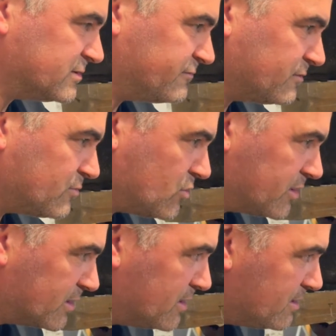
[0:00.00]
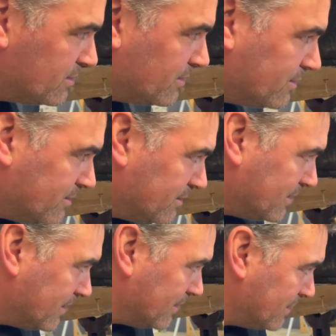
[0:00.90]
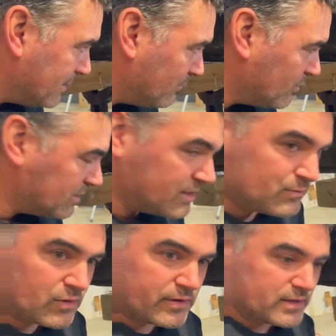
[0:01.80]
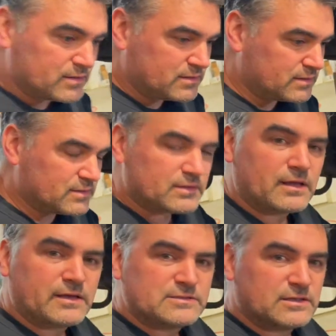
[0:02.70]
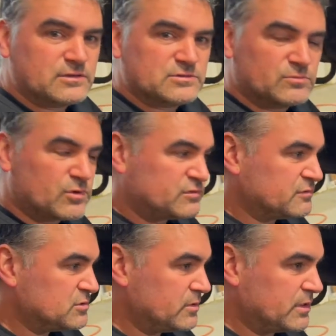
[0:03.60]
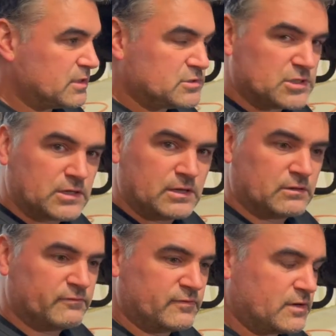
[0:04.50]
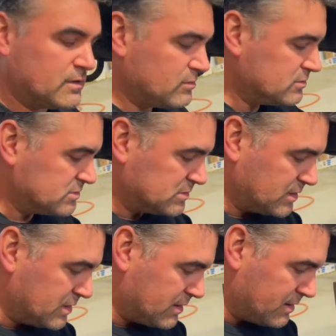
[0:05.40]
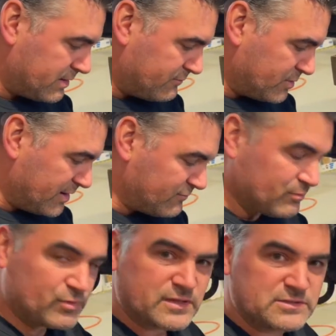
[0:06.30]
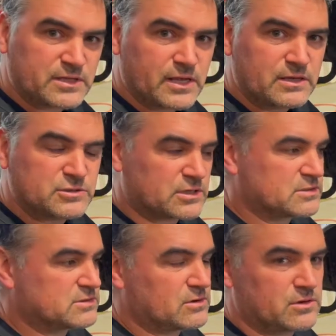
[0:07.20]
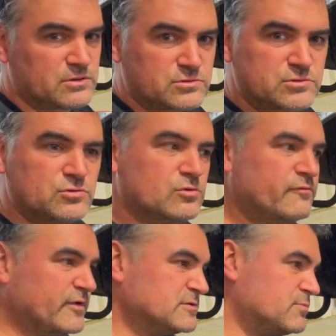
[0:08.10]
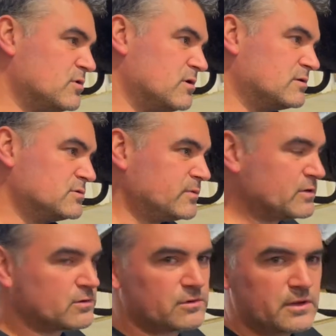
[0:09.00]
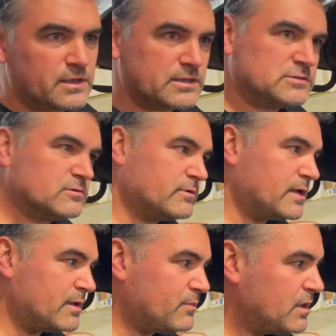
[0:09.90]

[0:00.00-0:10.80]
for the morning. And I'm gonna keep going. Guys, thank you so much for tuning in, checking out the videos, and everybody have a blessed day. Check us out on YouTube, Facebook, Twitter, Instagram,